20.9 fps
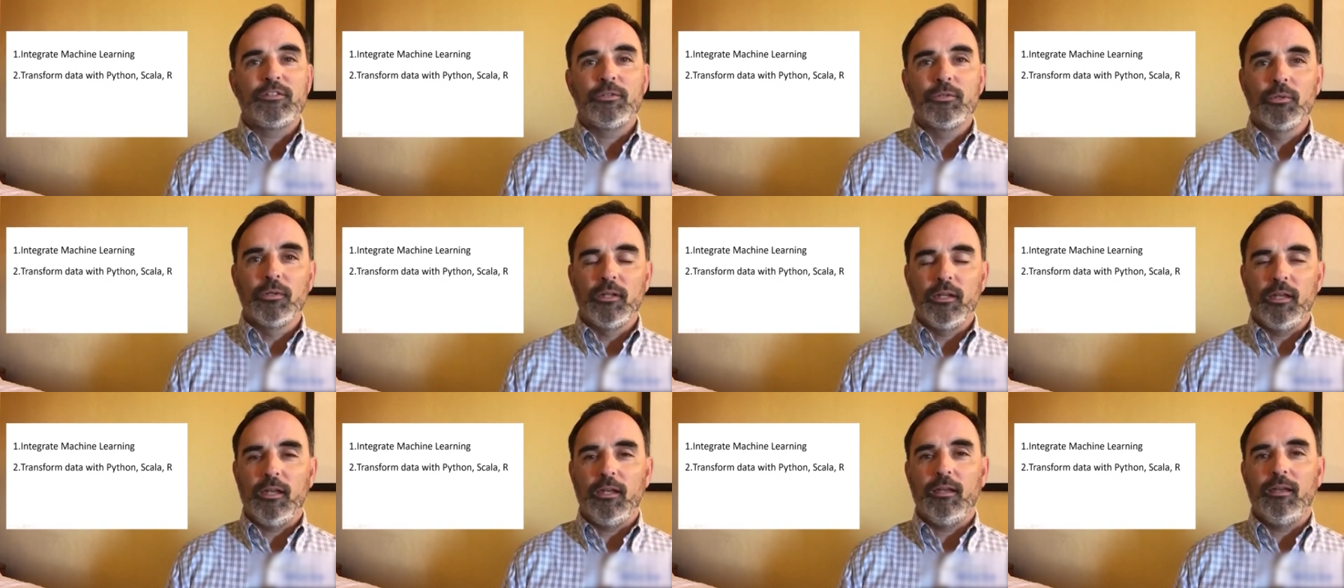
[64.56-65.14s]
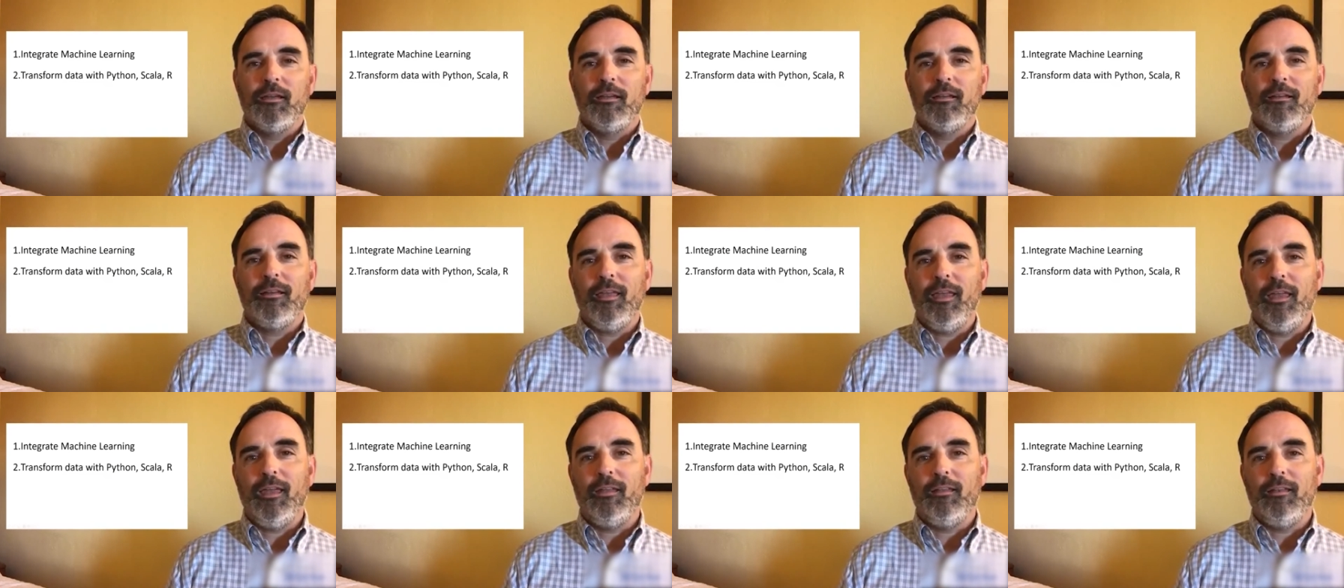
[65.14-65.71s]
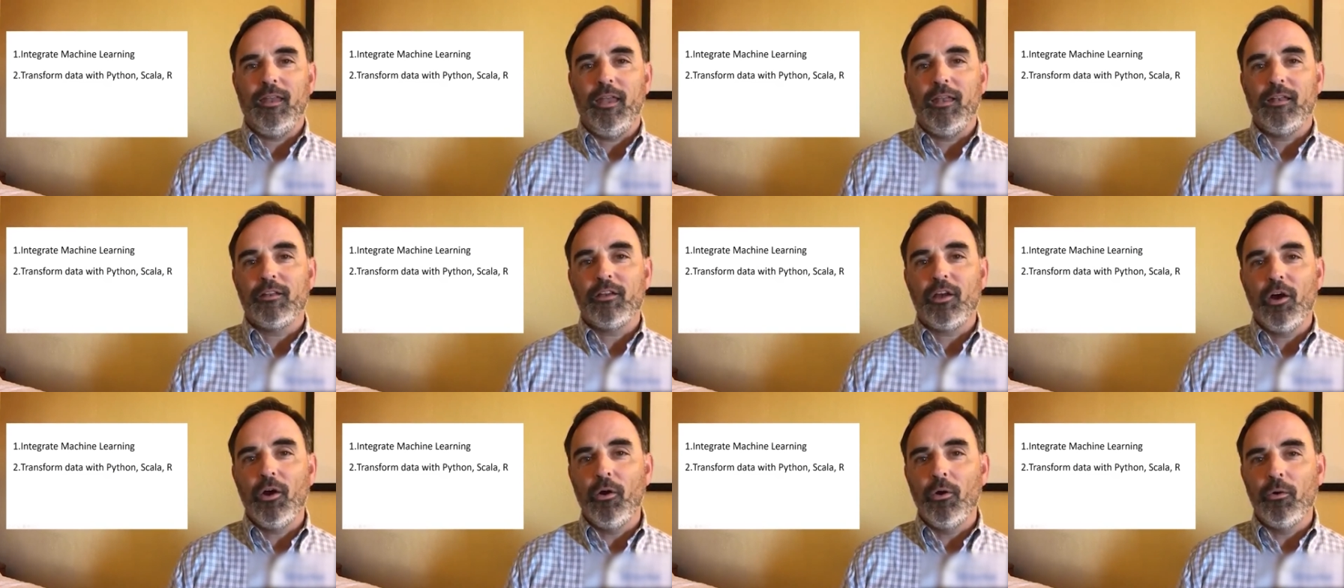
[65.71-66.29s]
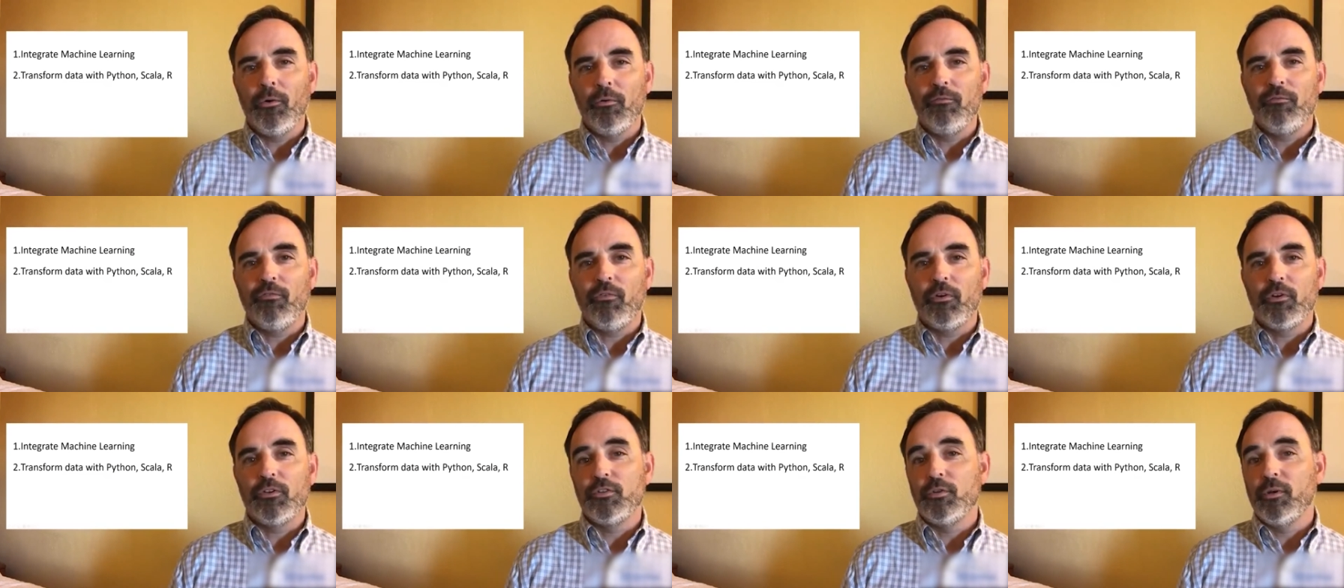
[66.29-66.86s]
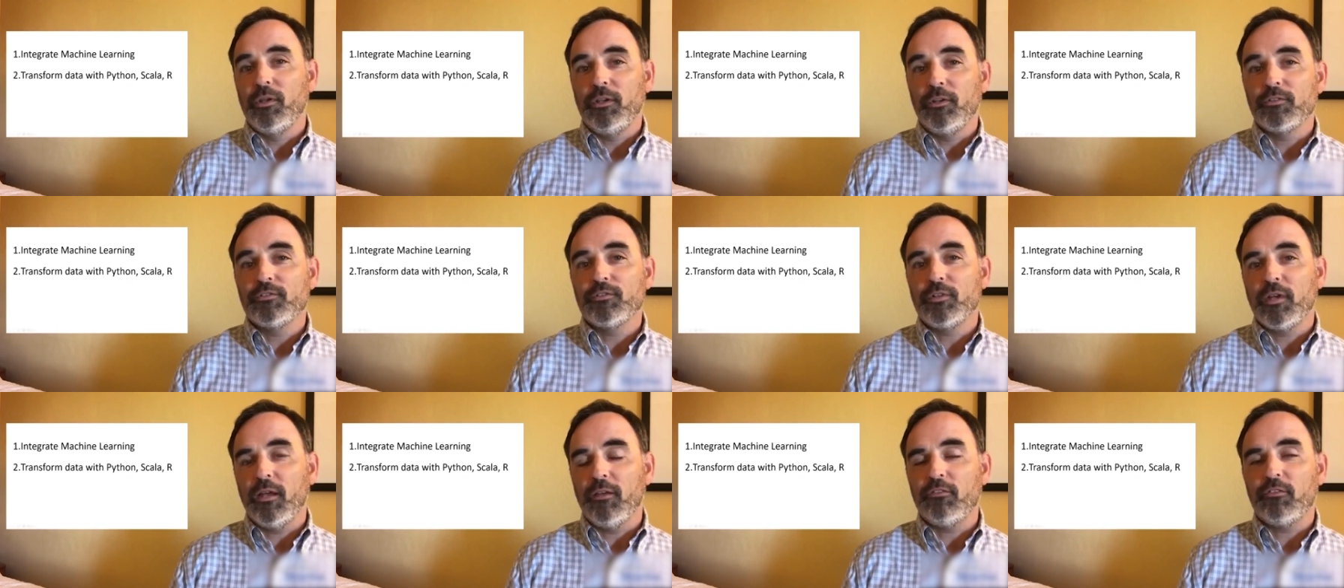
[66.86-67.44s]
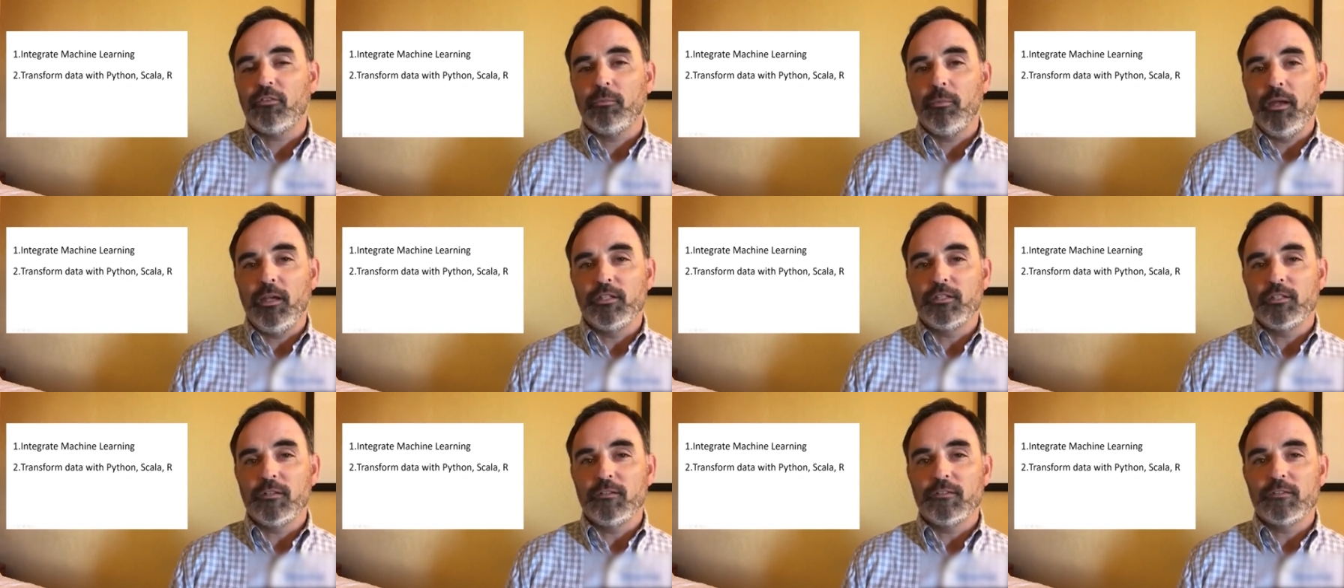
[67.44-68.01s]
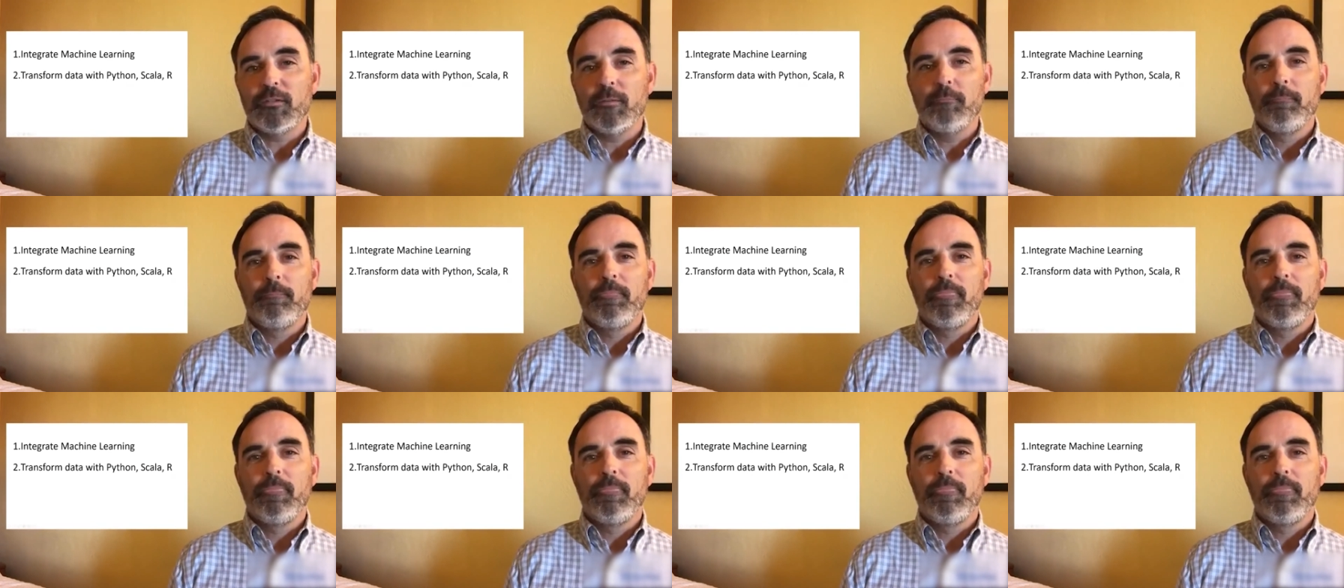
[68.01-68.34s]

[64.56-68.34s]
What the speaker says: tooling and code for doing your transformations.